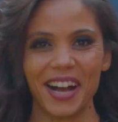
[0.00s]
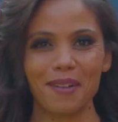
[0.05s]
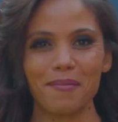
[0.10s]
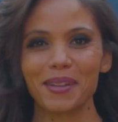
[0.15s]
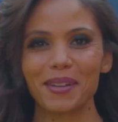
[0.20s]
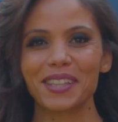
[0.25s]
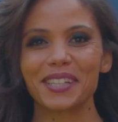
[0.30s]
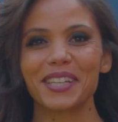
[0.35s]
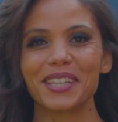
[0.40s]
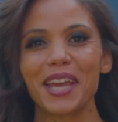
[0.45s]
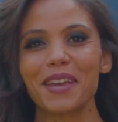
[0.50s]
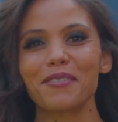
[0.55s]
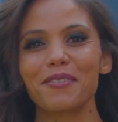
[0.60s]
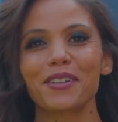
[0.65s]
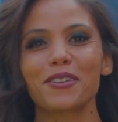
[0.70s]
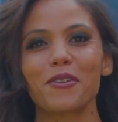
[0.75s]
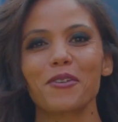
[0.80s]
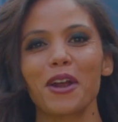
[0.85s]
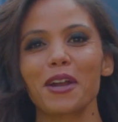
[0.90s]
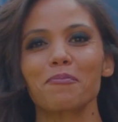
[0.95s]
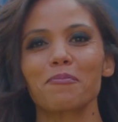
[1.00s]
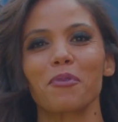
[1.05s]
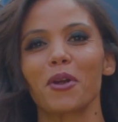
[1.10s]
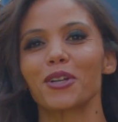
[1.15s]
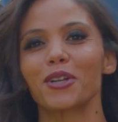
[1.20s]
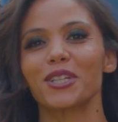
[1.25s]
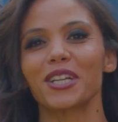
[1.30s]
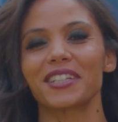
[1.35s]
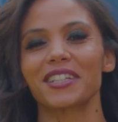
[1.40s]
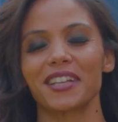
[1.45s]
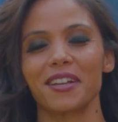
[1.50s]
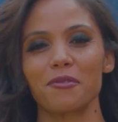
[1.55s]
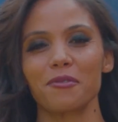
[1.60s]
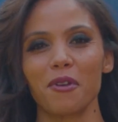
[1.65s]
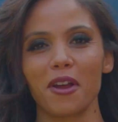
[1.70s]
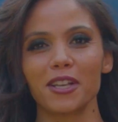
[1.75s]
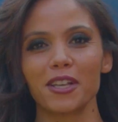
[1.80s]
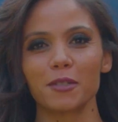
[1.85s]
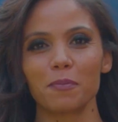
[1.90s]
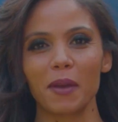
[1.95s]
at the David Crut Projects in
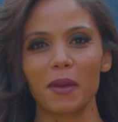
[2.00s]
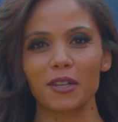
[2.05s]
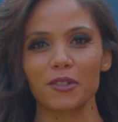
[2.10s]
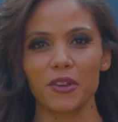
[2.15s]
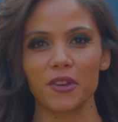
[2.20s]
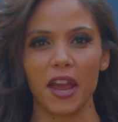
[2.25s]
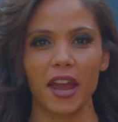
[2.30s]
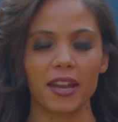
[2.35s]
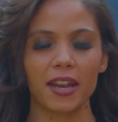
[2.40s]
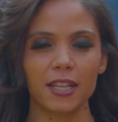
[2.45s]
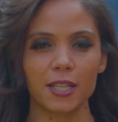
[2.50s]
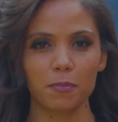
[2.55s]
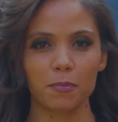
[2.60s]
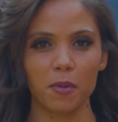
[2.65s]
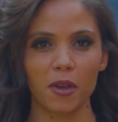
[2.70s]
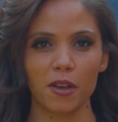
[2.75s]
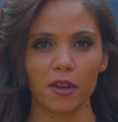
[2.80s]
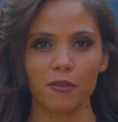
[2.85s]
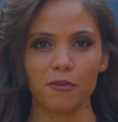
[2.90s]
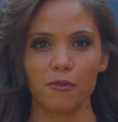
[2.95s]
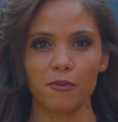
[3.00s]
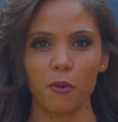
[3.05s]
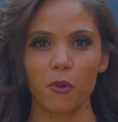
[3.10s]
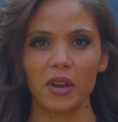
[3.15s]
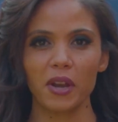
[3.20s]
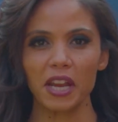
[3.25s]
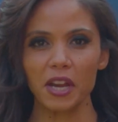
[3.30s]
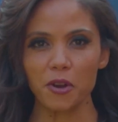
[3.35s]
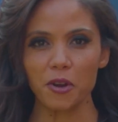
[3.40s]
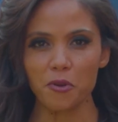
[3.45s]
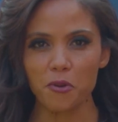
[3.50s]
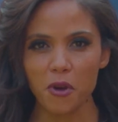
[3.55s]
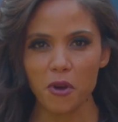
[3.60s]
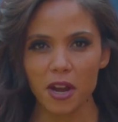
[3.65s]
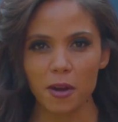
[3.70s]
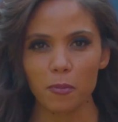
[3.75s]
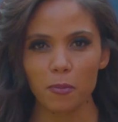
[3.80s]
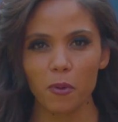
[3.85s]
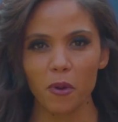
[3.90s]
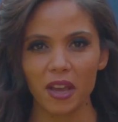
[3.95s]
Rosebank, Johannesburg for an
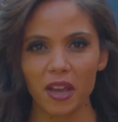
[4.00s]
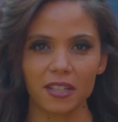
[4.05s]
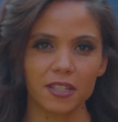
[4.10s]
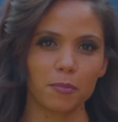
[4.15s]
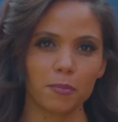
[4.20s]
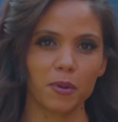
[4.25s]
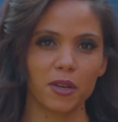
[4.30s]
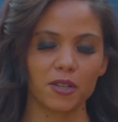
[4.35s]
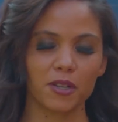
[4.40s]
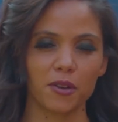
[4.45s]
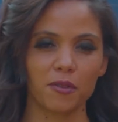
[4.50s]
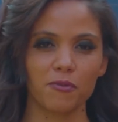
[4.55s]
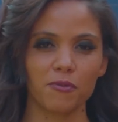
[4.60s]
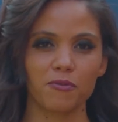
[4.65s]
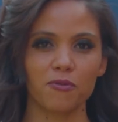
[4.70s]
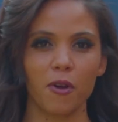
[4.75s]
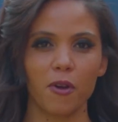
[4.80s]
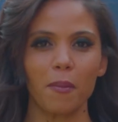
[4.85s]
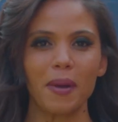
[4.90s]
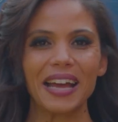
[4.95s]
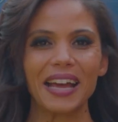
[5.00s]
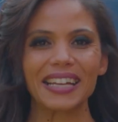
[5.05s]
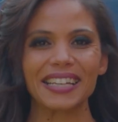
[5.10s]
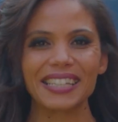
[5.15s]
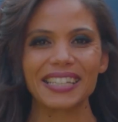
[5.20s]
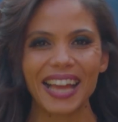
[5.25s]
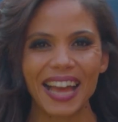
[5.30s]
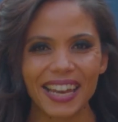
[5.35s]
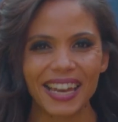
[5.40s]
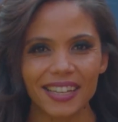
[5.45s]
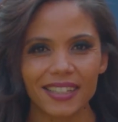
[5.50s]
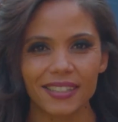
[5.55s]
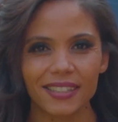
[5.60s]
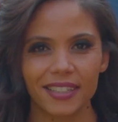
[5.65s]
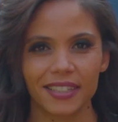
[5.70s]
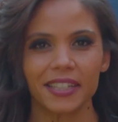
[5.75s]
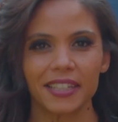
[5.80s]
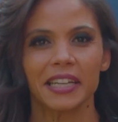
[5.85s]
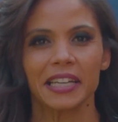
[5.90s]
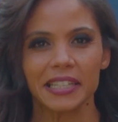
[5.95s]
incredible exhibition from a
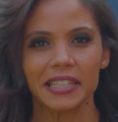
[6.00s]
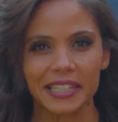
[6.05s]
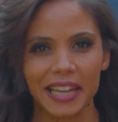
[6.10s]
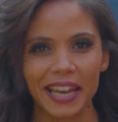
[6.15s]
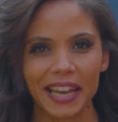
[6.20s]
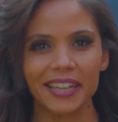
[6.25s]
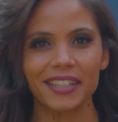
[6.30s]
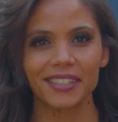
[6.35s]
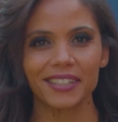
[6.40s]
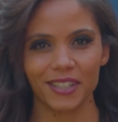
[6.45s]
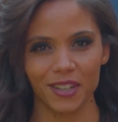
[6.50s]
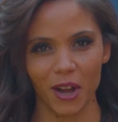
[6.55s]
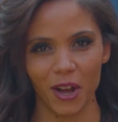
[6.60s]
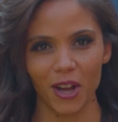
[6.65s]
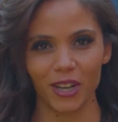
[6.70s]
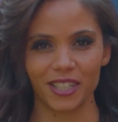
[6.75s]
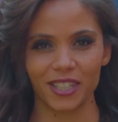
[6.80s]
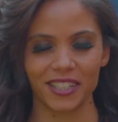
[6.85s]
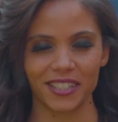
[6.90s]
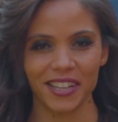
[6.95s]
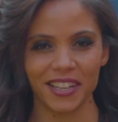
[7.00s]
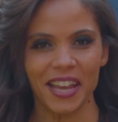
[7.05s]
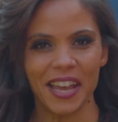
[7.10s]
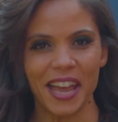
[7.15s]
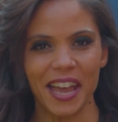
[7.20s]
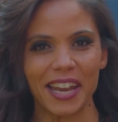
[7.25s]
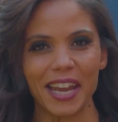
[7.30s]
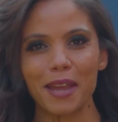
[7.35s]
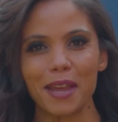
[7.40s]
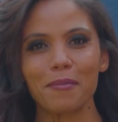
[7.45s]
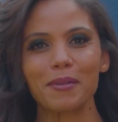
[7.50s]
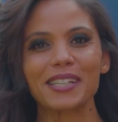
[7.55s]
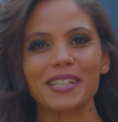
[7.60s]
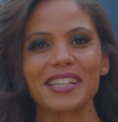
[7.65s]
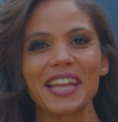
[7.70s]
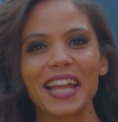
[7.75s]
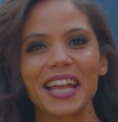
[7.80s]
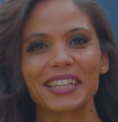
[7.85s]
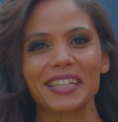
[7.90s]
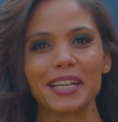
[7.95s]
talented artist. Her name is
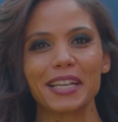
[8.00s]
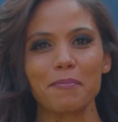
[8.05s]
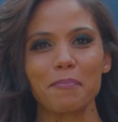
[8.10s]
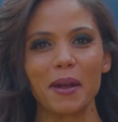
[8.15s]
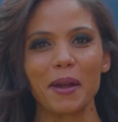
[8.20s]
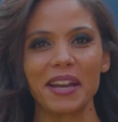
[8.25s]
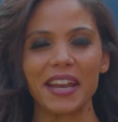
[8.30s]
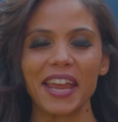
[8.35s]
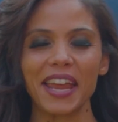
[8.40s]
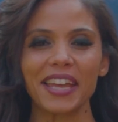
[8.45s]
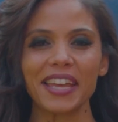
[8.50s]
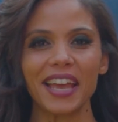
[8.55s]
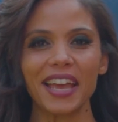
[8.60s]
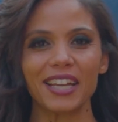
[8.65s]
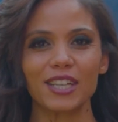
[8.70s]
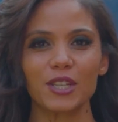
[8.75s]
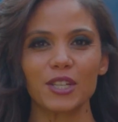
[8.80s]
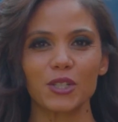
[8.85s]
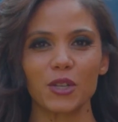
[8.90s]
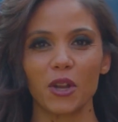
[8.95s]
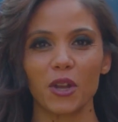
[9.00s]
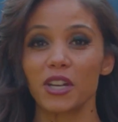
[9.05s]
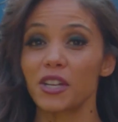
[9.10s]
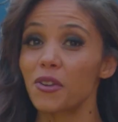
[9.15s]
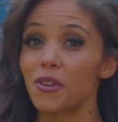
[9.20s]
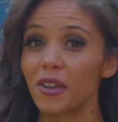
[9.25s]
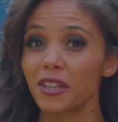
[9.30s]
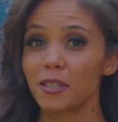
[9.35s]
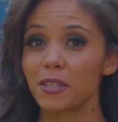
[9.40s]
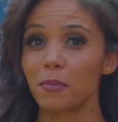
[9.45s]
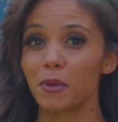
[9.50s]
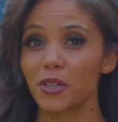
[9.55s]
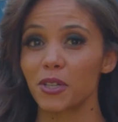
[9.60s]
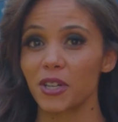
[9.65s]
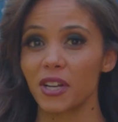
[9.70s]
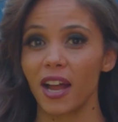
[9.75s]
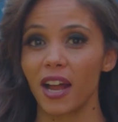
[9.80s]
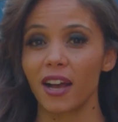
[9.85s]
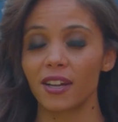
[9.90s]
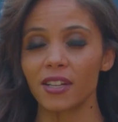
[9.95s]
Natalie Paneng and she's got a new
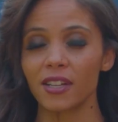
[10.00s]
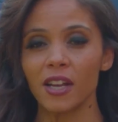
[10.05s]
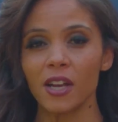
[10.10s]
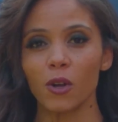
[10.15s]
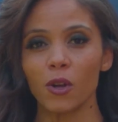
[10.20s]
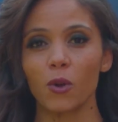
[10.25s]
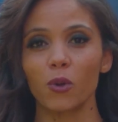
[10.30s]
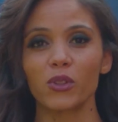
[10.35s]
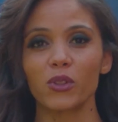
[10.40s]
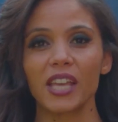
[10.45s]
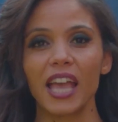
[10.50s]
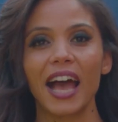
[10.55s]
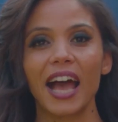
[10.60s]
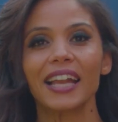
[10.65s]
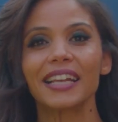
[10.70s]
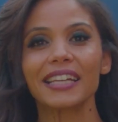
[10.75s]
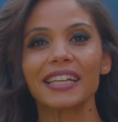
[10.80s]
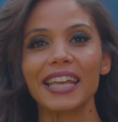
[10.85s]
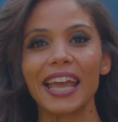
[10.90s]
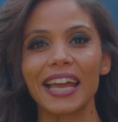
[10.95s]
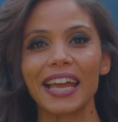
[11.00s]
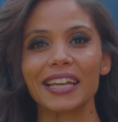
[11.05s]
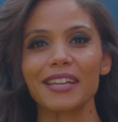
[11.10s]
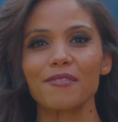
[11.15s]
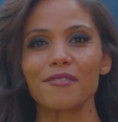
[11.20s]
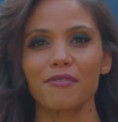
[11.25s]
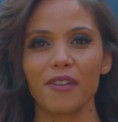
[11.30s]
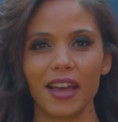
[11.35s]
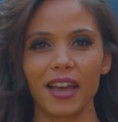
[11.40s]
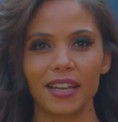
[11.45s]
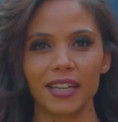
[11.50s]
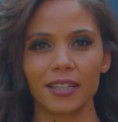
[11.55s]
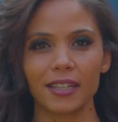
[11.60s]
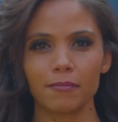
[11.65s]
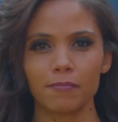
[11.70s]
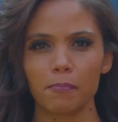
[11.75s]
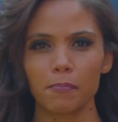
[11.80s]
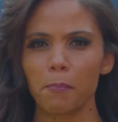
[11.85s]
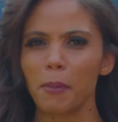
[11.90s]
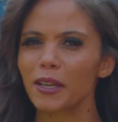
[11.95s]
exhibition out called the Uncanny Valley.
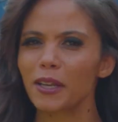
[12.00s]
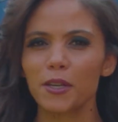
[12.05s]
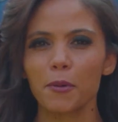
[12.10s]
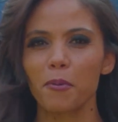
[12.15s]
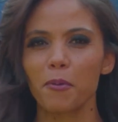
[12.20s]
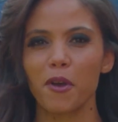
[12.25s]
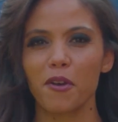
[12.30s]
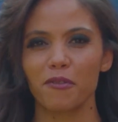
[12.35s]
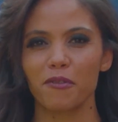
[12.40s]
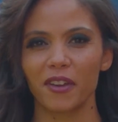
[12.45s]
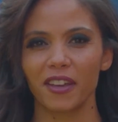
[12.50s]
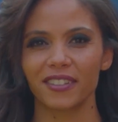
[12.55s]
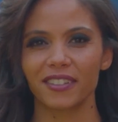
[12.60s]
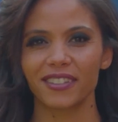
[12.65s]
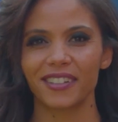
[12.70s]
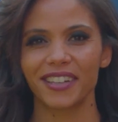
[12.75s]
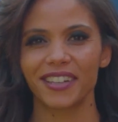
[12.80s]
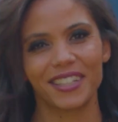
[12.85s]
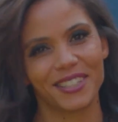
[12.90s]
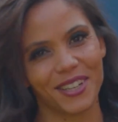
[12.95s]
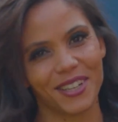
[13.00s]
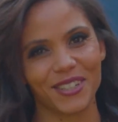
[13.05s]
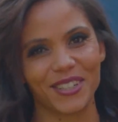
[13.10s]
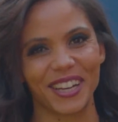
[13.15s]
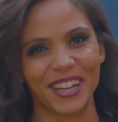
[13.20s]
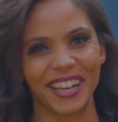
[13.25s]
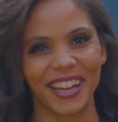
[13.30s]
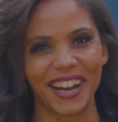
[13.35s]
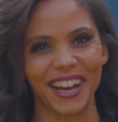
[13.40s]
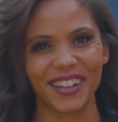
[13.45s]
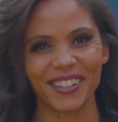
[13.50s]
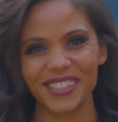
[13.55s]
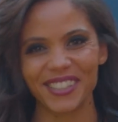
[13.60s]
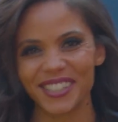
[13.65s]
Picture perfect. Let's go check it out.